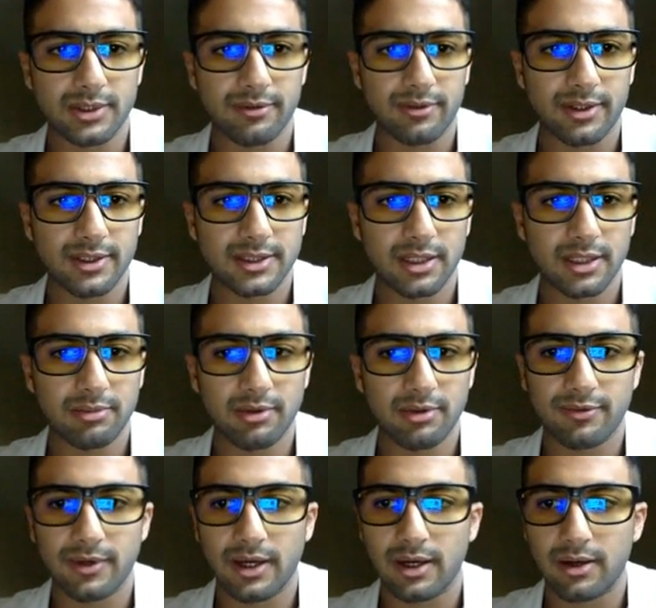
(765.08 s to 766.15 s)
of this can be
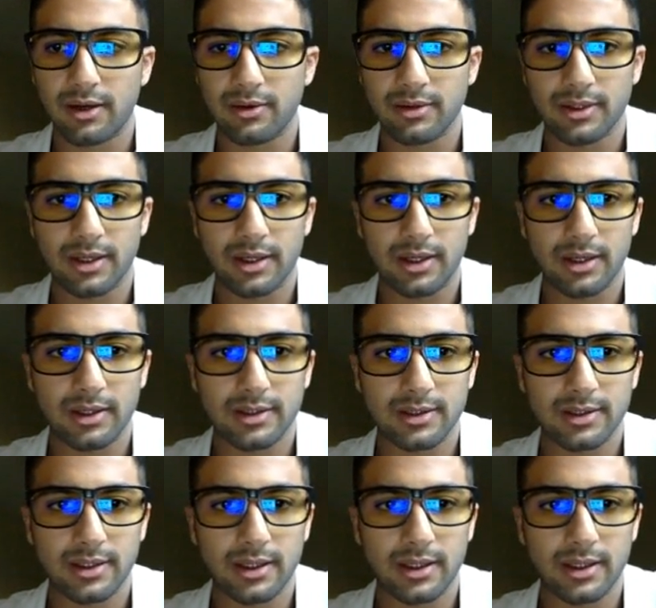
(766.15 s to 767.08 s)
found at